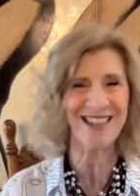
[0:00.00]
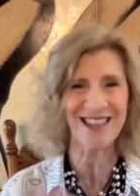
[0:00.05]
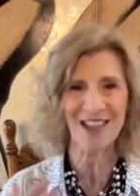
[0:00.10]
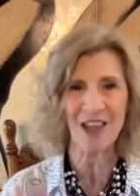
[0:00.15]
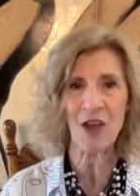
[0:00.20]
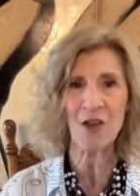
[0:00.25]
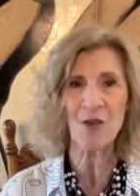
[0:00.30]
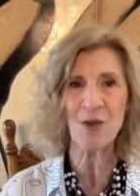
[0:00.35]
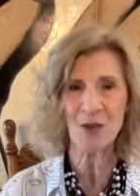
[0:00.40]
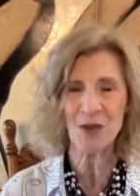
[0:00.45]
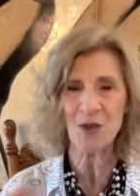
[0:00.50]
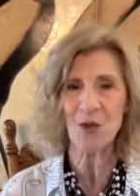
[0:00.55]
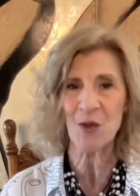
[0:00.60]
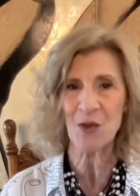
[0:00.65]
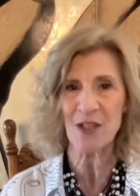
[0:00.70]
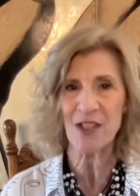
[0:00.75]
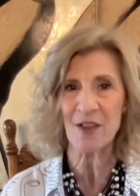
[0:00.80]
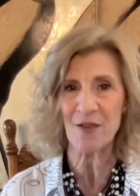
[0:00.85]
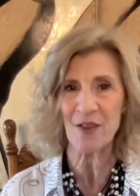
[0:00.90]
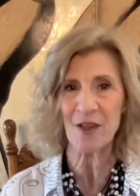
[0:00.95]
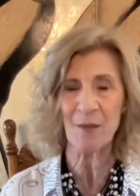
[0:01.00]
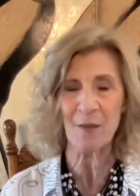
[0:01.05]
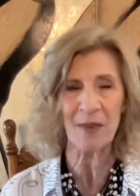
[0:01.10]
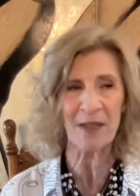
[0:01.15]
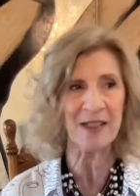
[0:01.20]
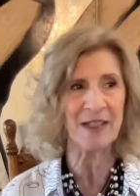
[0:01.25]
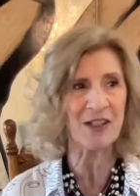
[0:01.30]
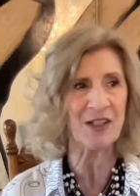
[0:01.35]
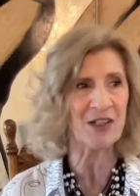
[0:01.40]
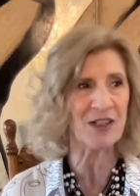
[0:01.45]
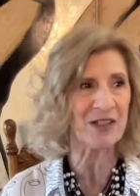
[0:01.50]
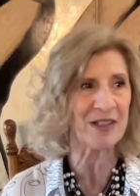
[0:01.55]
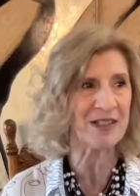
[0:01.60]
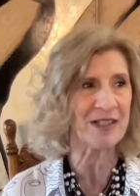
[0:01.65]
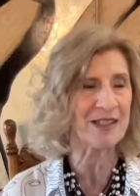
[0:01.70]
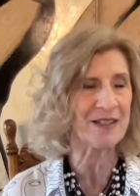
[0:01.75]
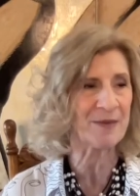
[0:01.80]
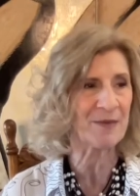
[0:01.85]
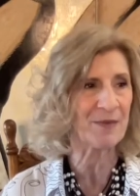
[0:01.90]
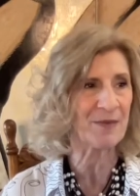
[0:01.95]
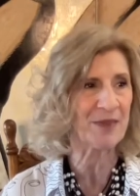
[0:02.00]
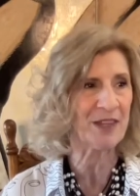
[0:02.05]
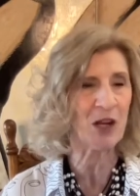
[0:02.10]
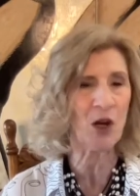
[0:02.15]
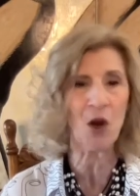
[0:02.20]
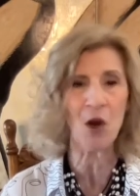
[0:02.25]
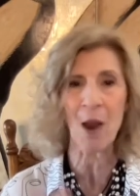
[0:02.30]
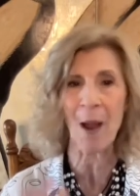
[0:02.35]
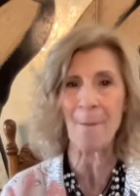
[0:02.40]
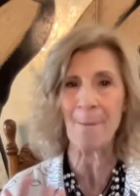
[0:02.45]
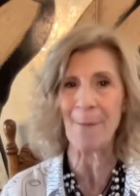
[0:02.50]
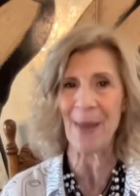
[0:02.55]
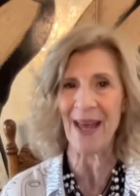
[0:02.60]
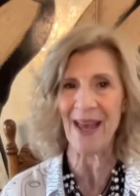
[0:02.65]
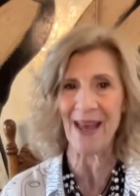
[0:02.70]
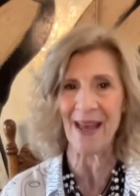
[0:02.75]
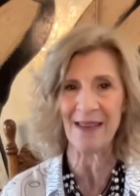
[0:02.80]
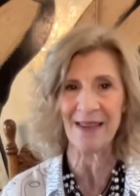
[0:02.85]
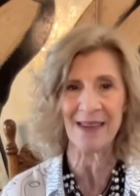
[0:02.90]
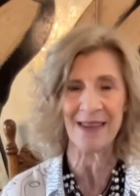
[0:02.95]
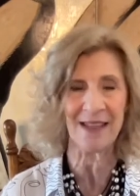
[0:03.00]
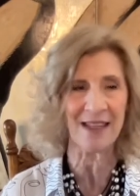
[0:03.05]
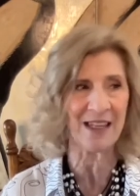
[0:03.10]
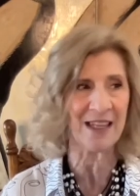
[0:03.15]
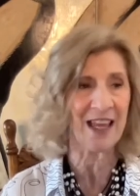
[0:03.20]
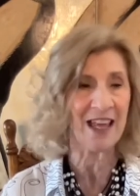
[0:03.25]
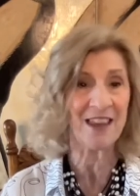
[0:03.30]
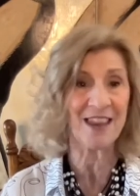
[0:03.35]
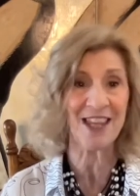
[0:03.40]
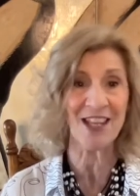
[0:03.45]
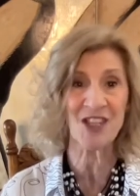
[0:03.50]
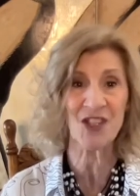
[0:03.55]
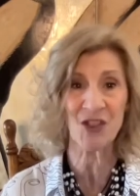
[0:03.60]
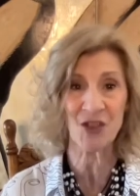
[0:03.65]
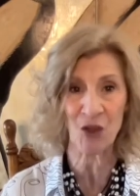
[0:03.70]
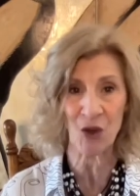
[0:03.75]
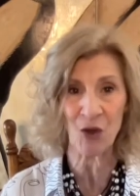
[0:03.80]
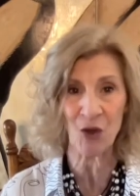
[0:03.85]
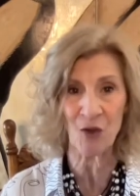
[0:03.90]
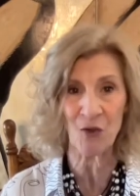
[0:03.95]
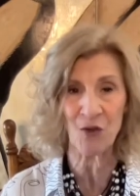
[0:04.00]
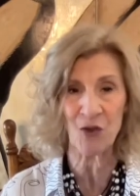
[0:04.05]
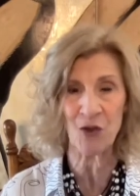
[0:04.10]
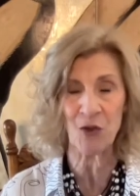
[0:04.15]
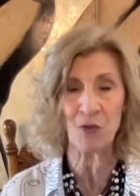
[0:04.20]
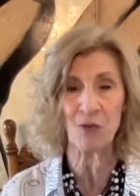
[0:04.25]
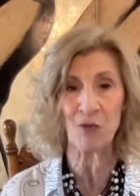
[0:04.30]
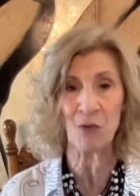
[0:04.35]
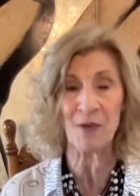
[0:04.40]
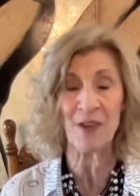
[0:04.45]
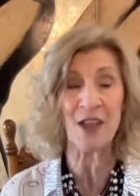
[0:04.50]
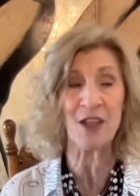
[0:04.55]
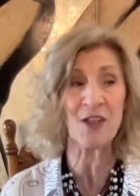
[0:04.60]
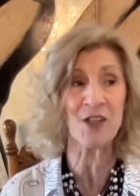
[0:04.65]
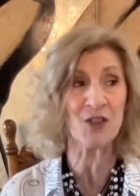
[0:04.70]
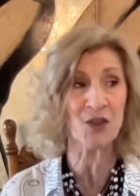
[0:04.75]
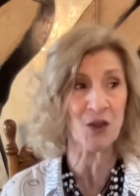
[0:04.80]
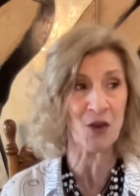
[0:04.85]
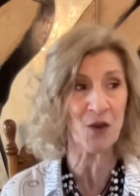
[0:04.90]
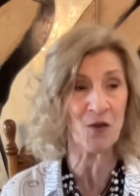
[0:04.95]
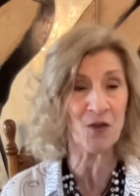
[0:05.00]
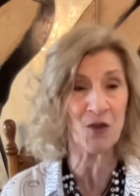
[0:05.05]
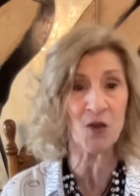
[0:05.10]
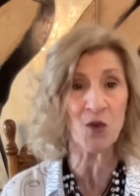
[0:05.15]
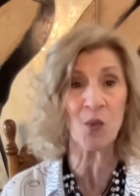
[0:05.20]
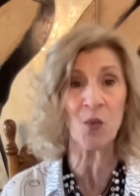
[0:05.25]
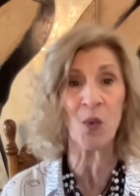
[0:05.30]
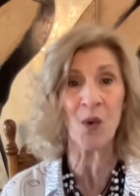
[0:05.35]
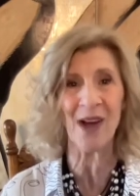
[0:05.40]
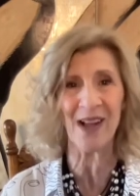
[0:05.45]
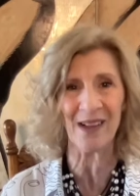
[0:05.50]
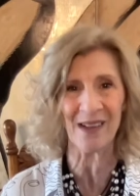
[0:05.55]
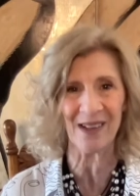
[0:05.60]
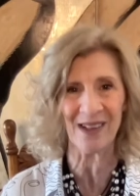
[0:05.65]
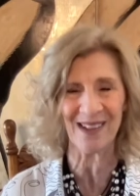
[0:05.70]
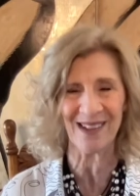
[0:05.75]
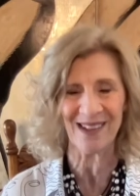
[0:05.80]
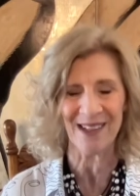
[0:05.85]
Those sorts of completions, they're not a bad thing. They served you well.